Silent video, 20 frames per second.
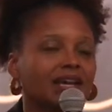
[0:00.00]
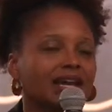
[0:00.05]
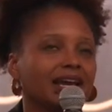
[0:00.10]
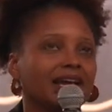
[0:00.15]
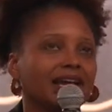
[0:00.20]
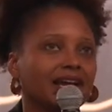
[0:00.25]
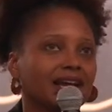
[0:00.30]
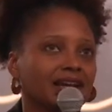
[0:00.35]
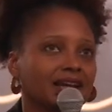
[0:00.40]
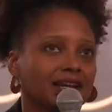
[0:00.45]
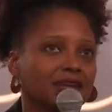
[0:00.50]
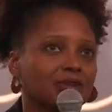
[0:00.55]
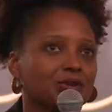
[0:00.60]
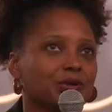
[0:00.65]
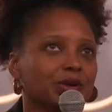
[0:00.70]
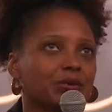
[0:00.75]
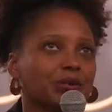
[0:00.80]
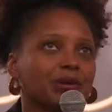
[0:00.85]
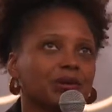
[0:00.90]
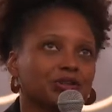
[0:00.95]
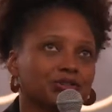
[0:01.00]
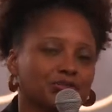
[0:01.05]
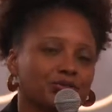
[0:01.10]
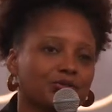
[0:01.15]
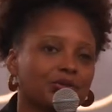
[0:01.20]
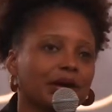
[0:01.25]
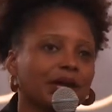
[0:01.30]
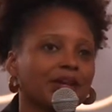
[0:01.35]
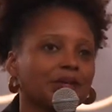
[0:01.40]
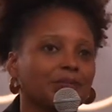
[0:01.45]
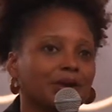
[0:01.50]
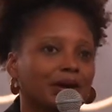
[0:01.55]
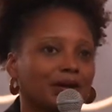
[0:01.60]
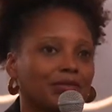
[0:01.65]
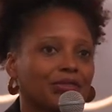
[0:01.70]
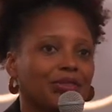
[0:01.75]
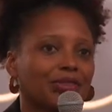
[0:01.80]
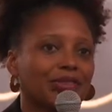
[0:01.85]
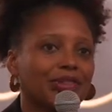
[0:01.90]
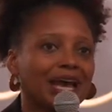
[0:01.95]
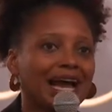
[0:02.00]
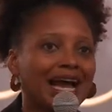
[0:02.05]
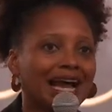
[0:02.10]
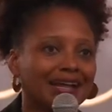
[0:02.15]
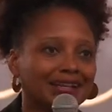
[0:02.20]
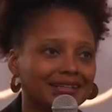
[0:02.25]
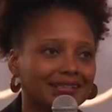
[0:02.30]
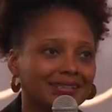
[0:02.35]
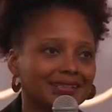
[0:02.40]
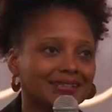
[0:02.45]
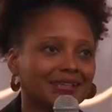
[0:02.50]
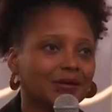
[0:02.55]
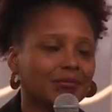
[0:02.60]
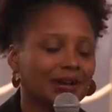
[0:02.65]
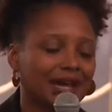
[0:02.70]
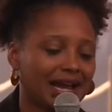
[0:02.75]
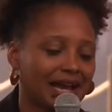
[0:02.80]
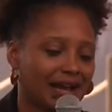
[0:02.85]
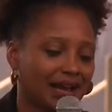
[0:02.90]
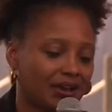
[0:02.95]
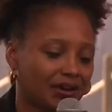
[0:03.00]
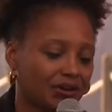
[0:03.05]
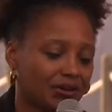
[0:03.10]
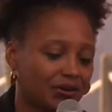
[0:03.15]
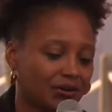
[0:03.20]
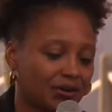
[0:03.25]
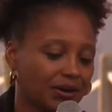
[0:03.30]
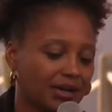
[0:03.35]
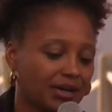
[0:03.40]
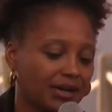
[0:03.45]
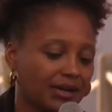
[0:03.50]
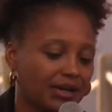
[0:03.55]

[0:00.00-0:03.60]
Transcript: and I knew I wanted to write about that somehow.